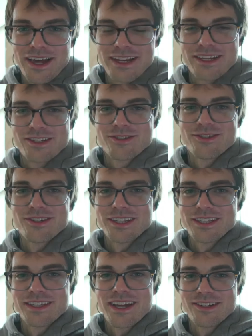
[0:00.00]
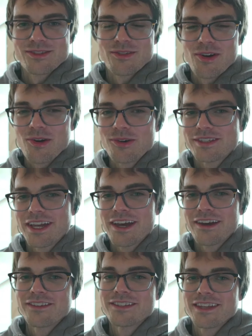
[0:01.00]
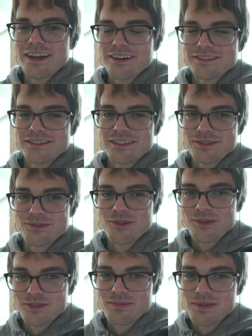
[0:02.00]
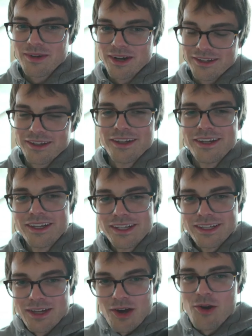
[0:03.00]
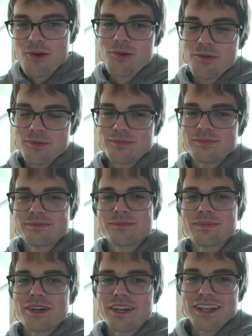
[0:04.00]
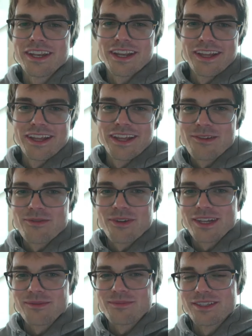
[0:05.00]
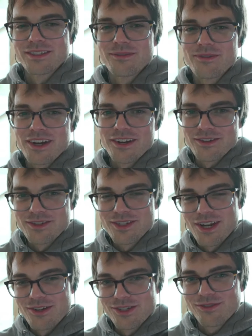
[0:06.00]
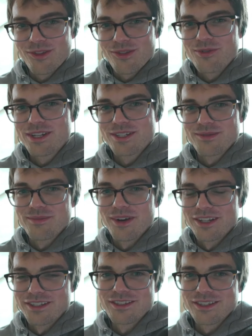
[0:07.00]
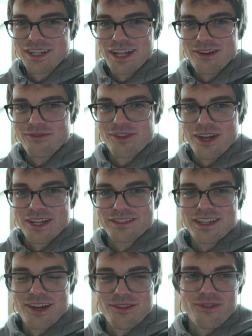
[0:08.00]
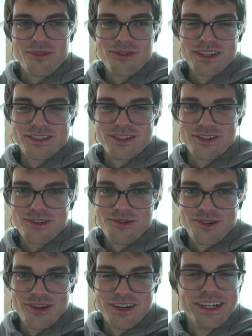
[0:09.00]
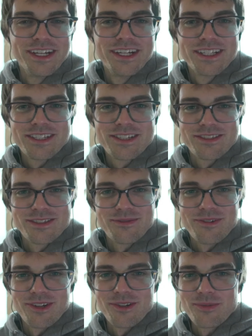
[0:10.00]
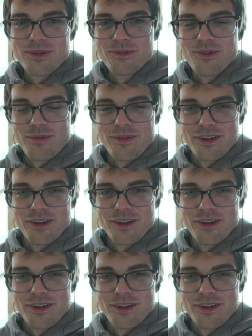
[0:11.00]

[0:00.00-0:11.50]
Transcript: of history in this house, so I always have this house, and this will always be my home. But if I could be somewhere, just for the winter months to kind of fly south for the winter, or just somewhere a little bit warmer,